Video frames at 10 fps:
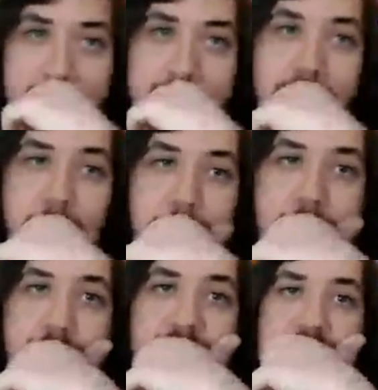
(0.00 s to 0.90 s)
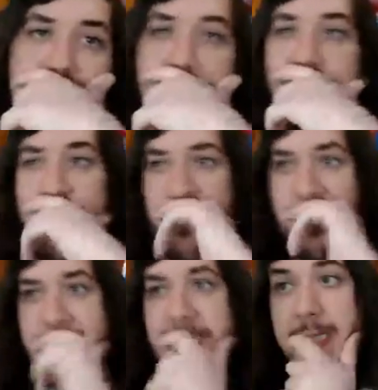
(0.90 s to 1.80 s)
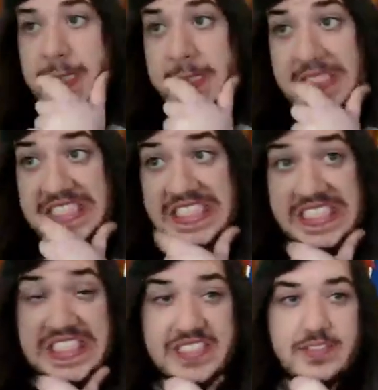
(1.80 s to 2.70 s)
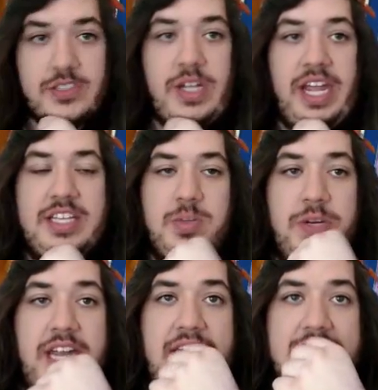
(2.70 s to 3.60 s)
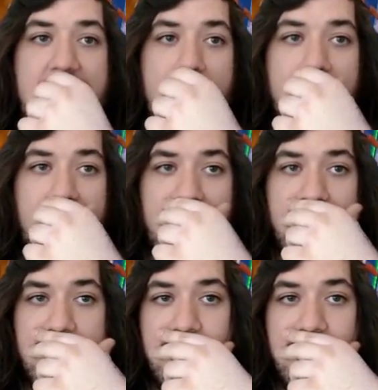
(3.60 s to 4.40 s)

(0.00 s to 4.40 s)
So, be revenge for 200. Okay, so we need a top deck.